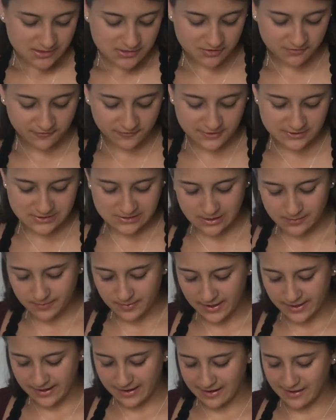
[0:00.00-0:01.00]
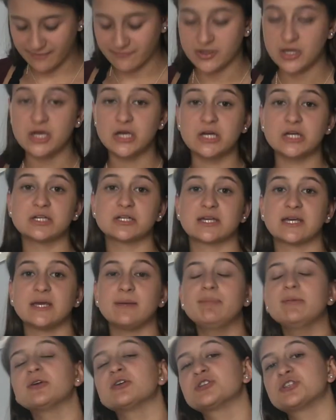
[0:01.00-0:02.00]
So first up, I have
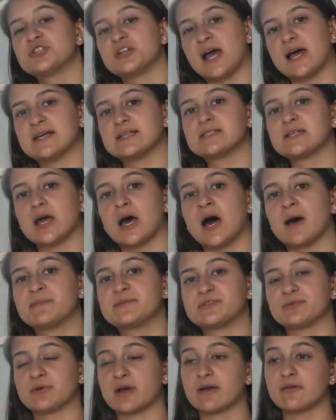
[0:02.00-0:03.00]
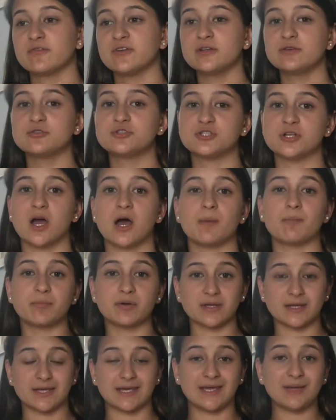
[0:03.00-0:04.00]
keep your chest up. So whenever you jump,
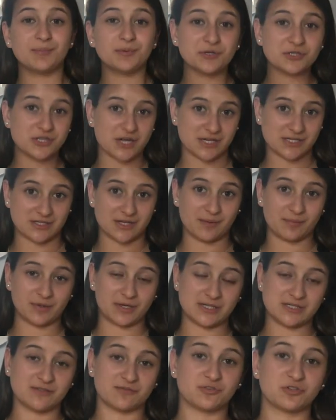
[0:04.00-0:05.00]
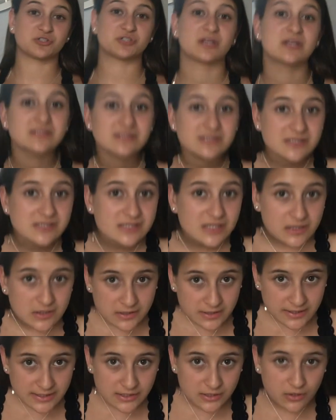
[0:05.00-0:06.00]
keep your chest up, because chest is
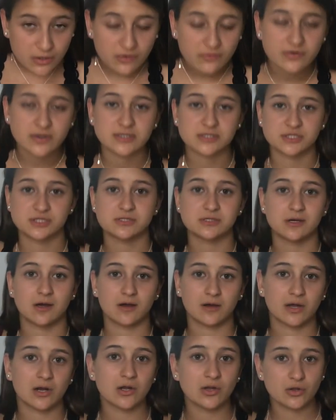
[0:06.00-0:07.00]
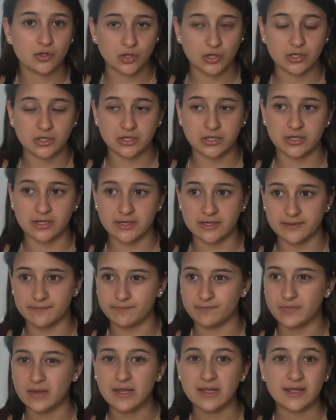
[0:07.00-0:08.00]
leaned over, it's just not going to look
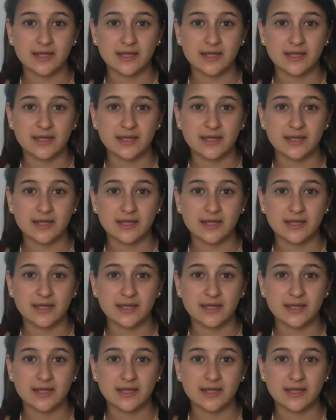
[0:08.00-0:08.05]
good.